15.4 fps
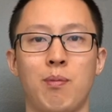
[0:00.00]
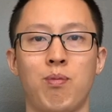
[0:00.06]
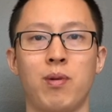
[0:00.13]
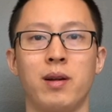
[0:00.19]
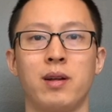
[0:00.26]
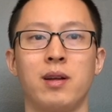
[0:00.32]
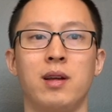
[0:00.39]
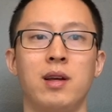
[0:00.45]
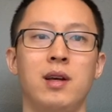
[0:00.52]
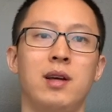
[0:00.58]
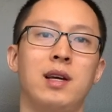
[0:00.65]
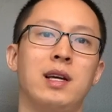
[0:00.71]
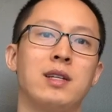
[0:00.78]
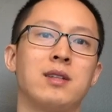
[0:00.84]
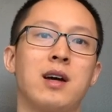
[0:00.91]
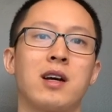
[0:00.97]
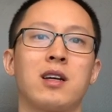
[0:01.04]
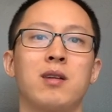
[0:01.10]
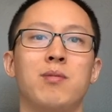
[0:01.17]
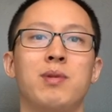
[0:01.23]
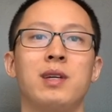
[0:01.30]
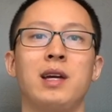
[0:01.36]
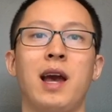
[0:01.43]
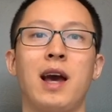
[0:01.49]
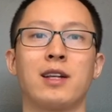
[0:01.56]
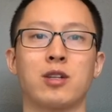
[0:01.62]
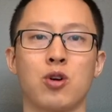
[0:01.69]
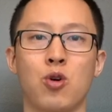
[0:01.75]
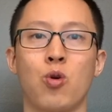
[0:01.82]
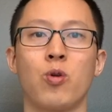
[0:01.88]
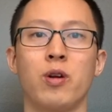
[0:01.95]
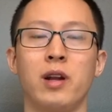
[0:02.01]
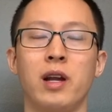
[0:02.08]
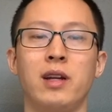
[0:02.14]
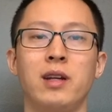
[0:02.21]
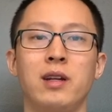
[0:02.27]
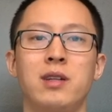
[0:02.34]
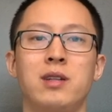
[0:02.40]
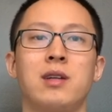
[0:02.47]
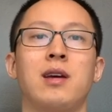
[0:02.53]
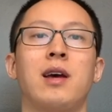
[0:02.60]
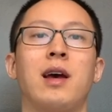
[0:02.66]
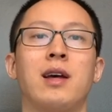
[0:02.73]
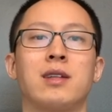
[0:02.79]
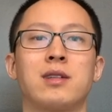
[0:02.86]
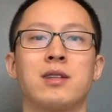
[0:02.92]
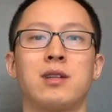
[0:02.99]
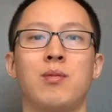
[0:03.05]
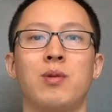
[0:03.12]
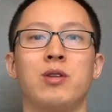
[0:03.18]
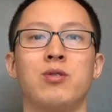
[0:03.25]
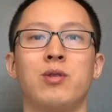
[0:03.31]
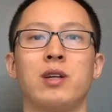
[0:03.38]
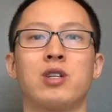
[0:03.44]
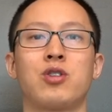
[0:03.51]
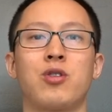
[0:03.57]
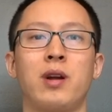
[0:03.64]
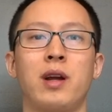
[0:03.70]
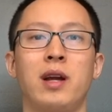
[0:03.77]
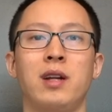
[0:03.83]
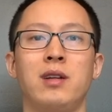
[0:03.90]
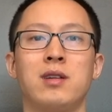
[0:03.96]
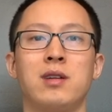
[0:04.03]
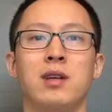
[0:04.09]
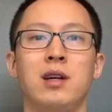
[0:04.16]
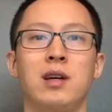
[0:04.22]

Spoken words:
separate is not going to be as coordinated as someone who has trained